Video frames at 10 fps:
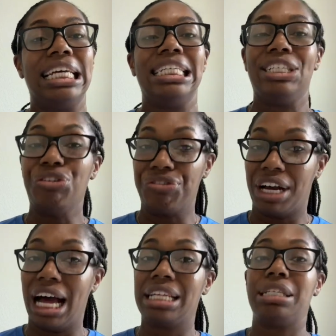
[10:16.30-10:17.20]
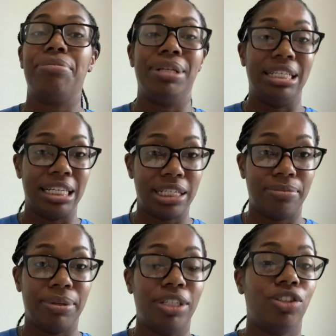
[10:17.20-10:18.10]
you've got to be
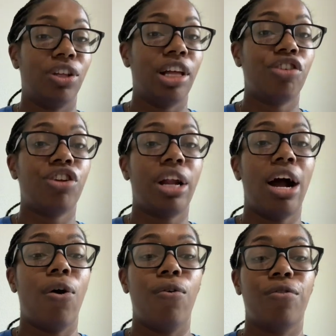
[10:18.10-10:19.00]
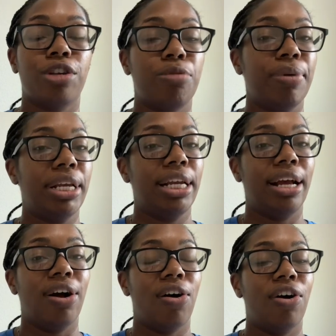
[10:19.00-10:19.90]
disciplined so that you're not overspending